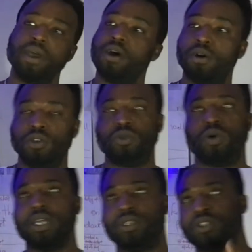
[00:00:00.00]
or do
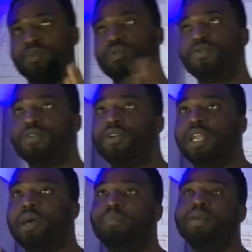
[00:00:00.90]
I just move on
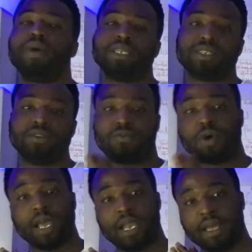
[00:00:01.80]
and be myself
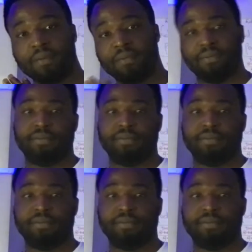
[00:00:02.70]
while I am